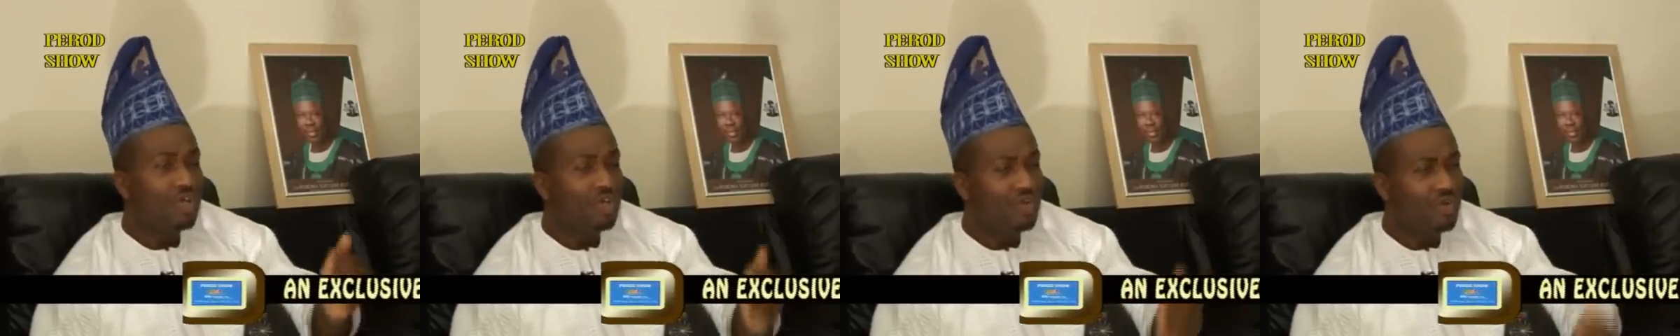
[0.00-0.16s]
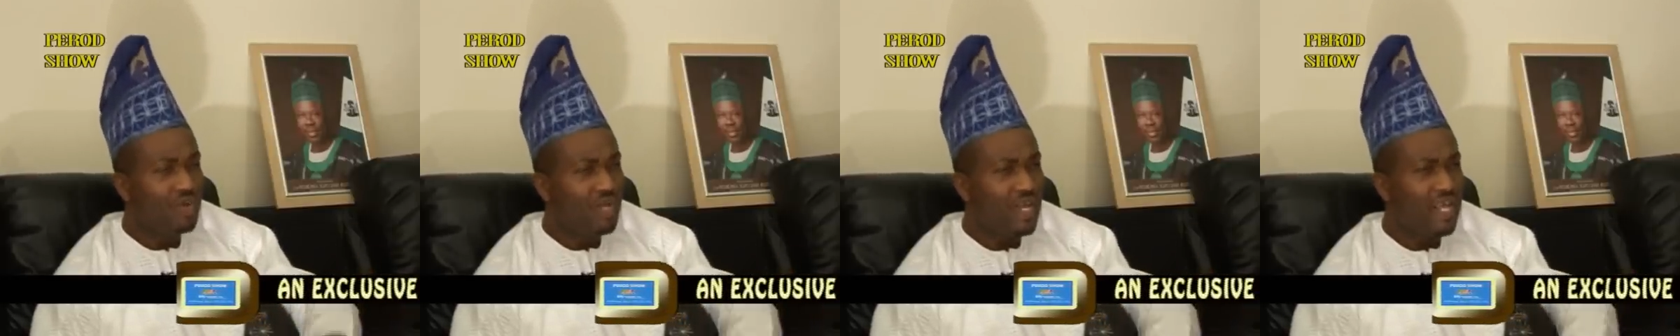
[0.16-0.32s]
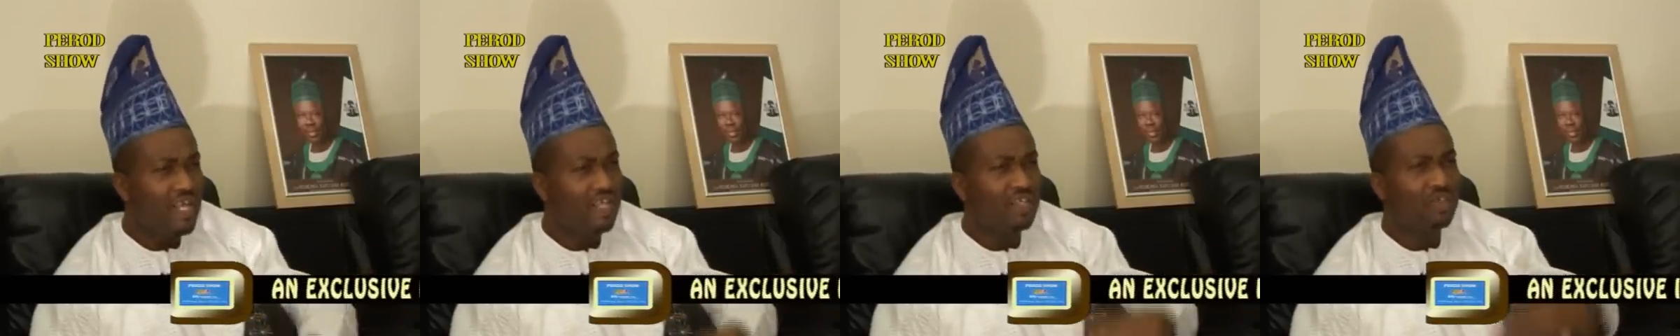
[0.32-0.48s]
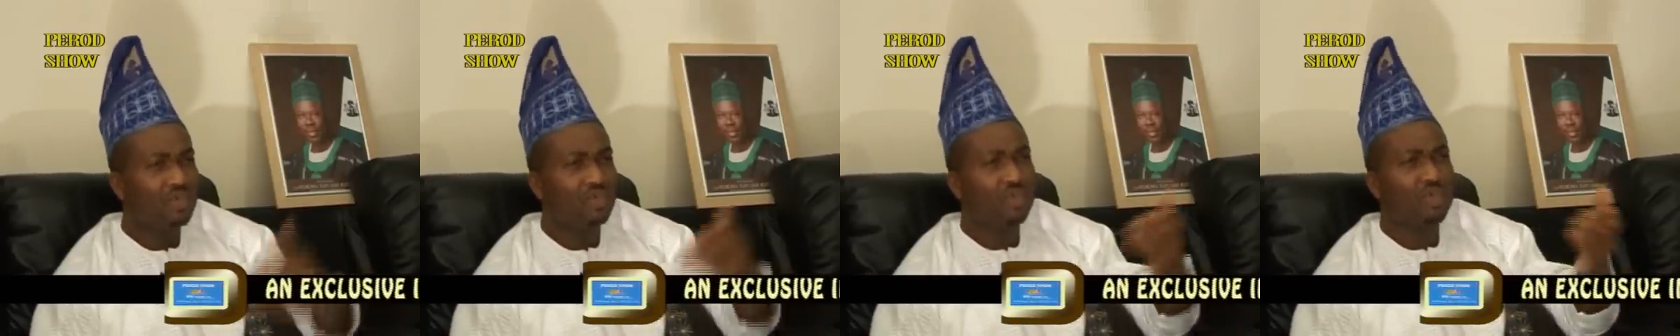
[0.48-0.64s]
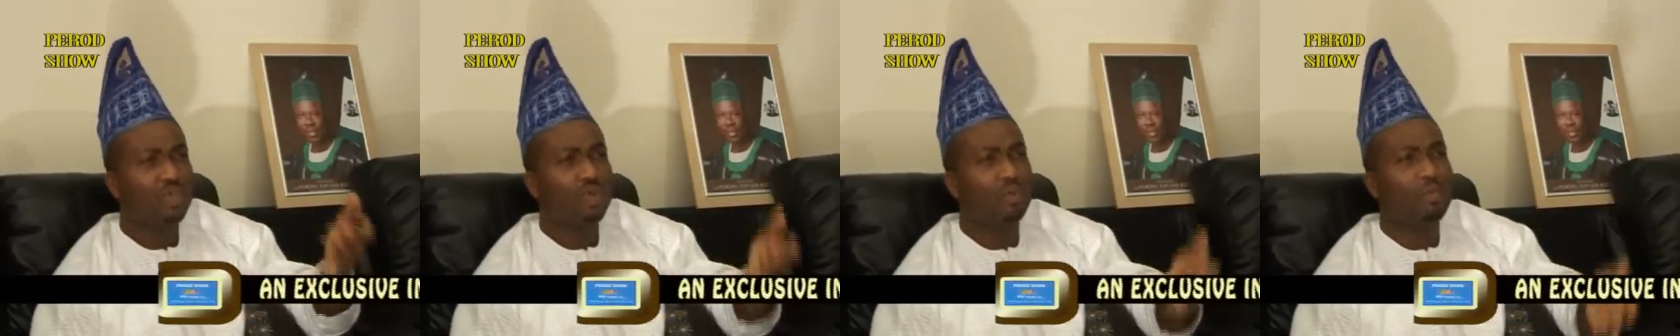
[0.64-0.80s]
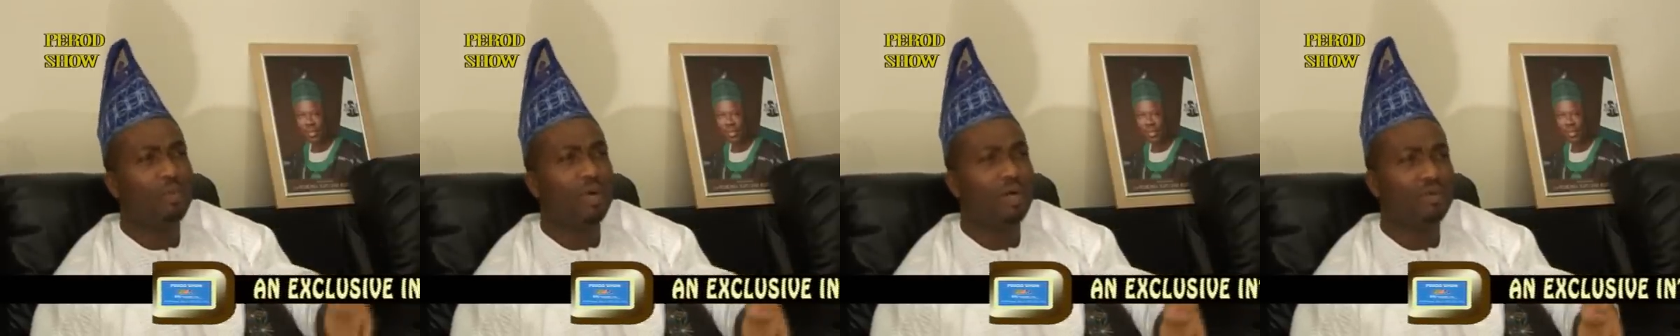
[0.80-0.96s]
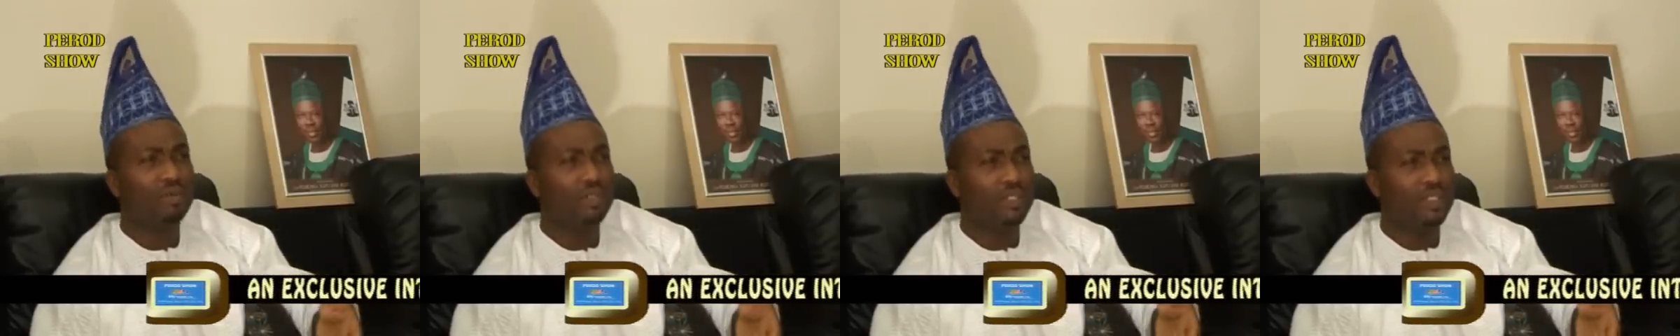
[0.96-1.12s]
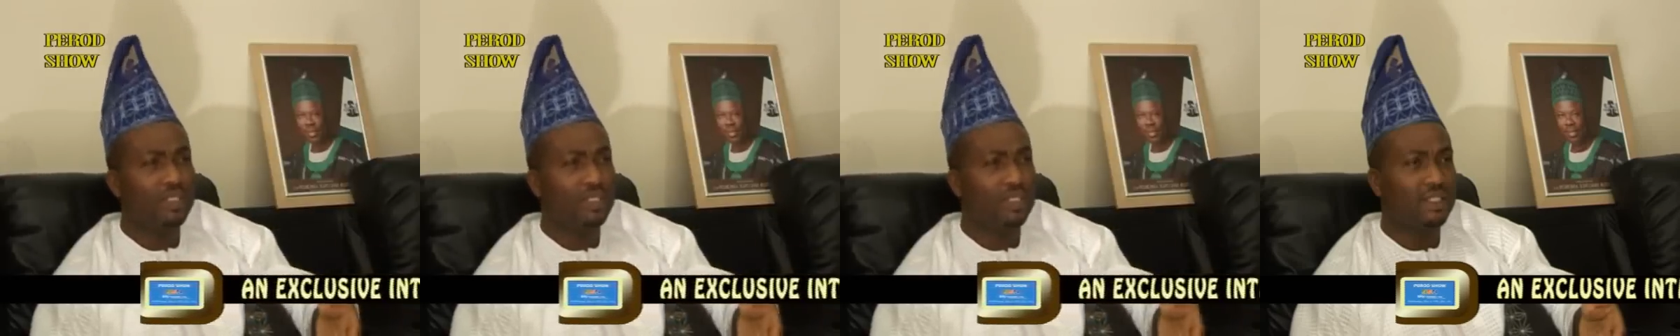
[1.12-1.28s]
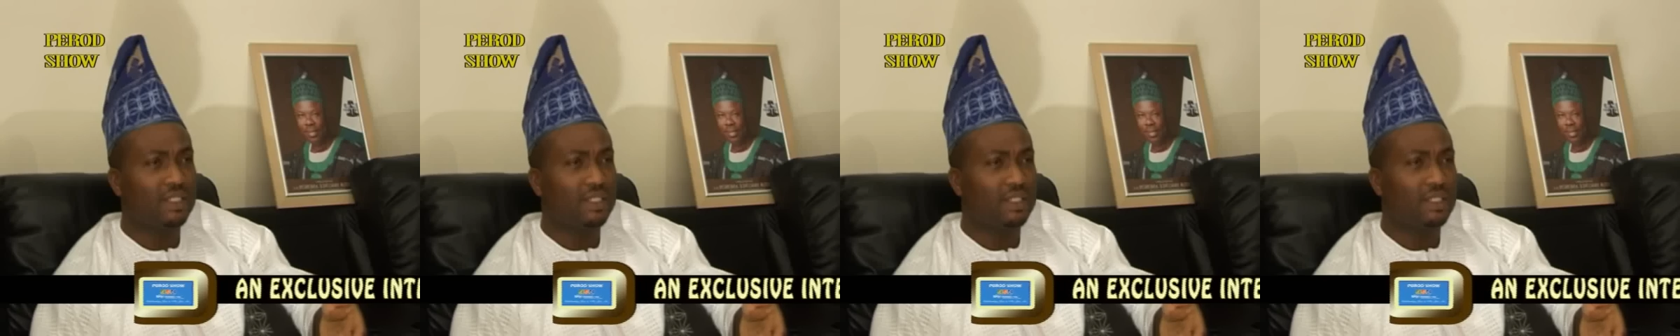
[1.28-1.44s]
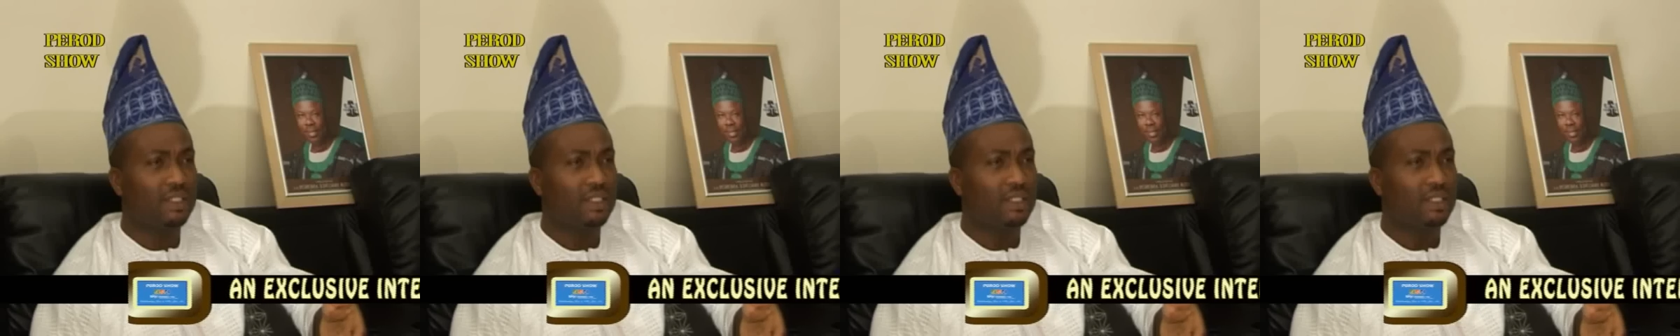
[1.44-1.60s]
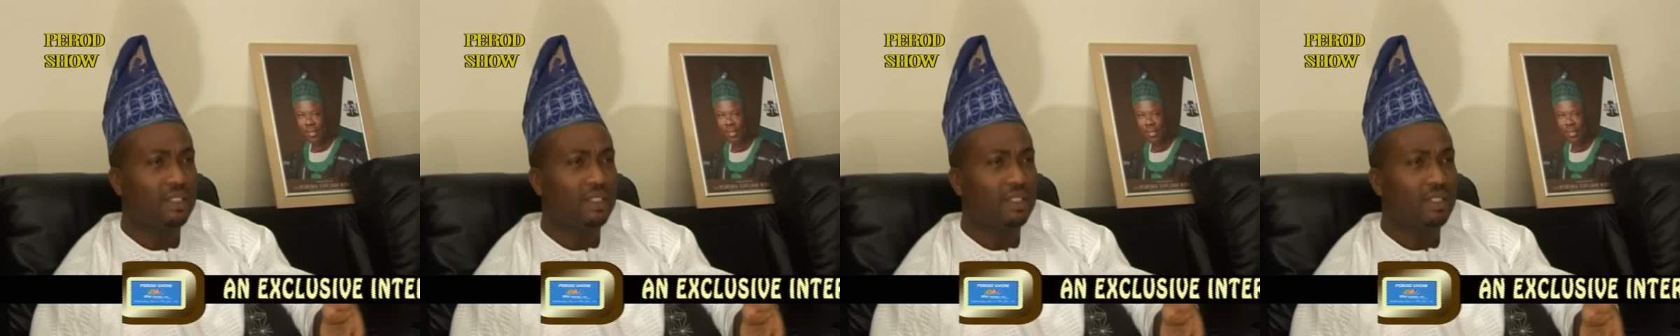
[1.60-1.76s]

you learn to surmount it.